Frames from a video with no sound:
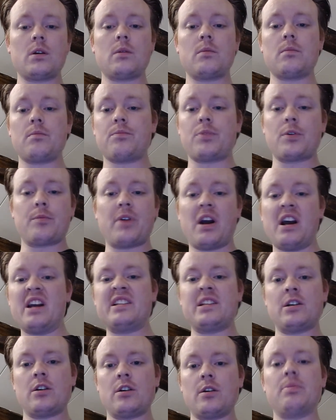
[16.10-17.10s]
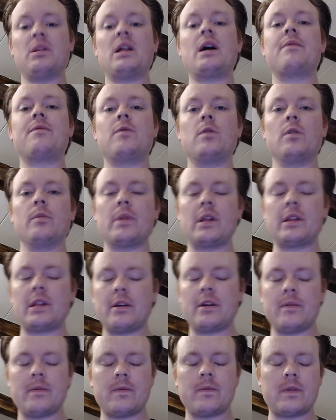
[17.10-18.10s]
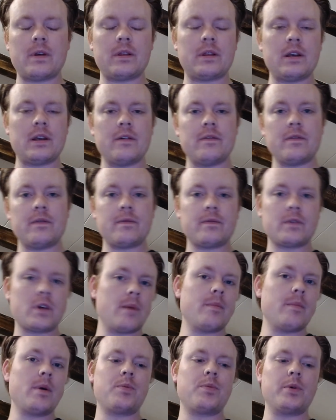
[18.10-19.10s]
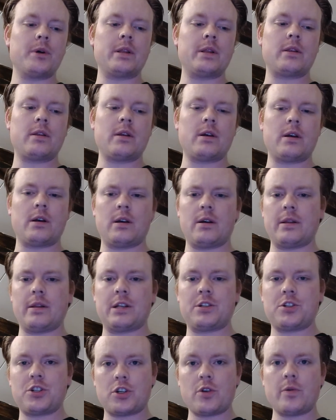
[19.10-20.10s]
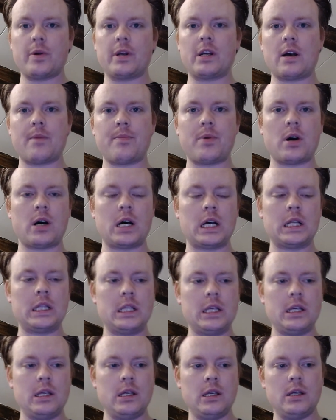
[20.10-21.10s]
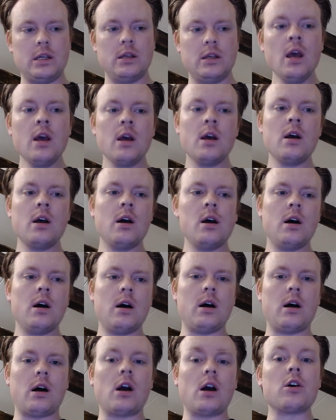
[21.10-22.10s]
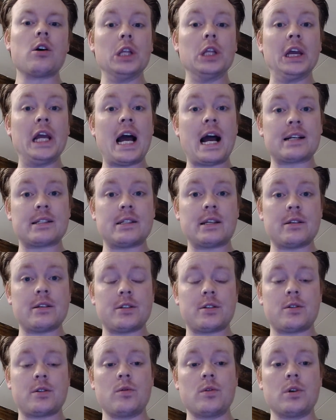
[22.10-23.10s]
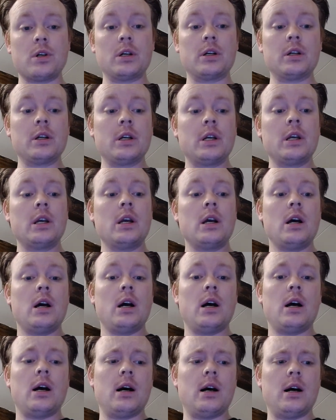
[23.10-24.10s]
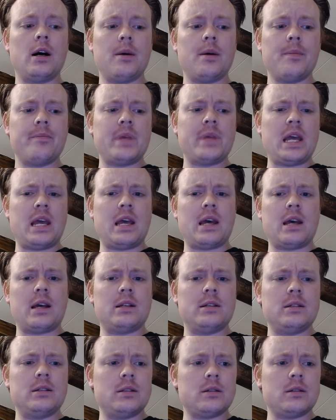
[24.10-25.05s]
proprietary platform that they've that they've come up with uh, that's showing up on the uh, early access store um, and